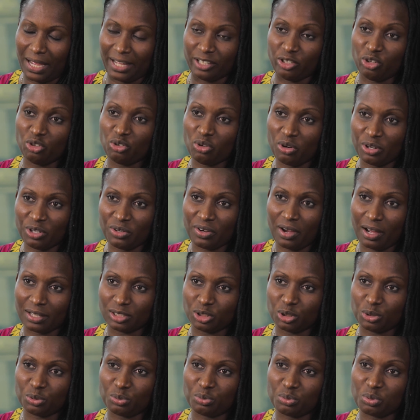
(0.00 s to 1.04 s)
And you know you got
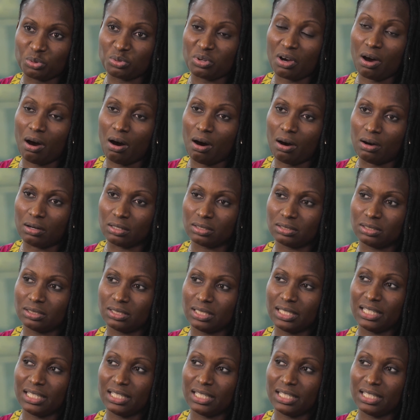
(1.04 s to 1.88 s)
to the root cause